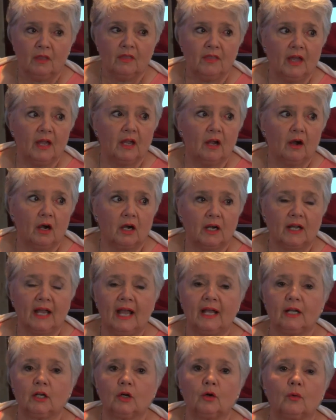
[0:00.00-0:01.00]
They are
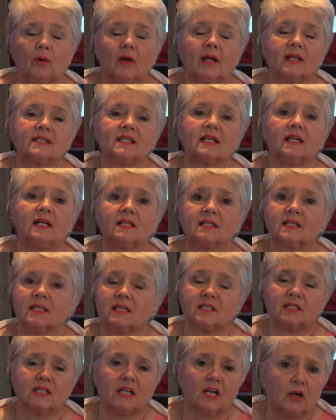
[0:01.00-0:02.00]
categorizing us
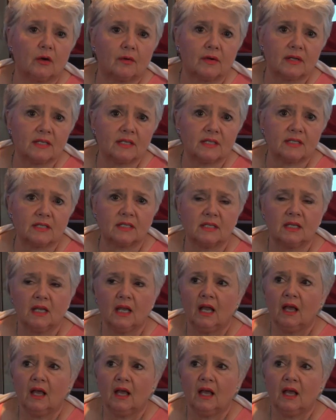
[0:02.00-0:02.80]
as terrorists.